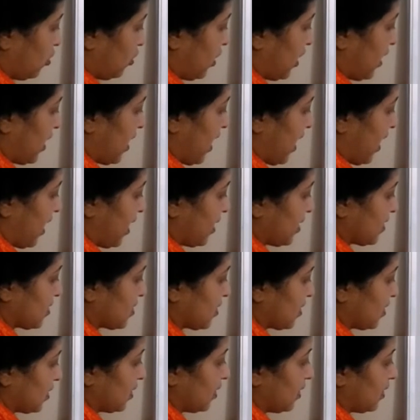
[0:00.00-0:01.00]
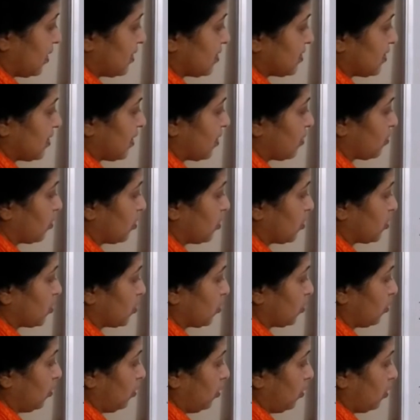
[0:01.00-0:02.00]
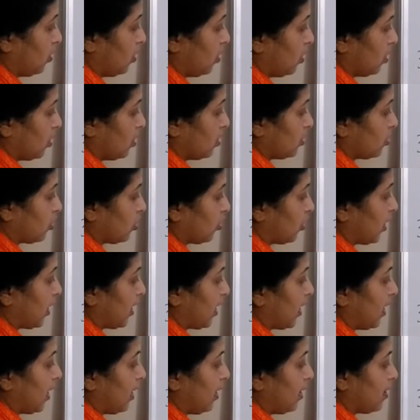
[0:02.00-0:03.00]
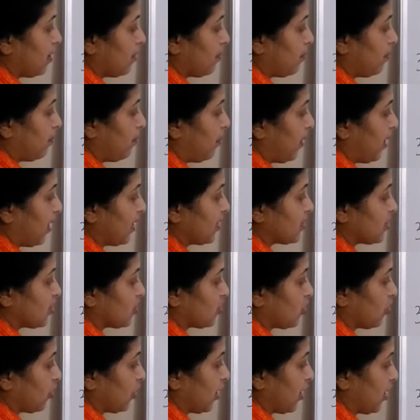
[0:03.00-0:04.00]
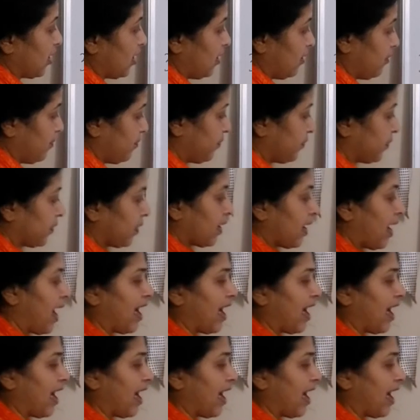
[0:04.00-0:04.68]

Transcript: 3x is equal to 3 plus 3.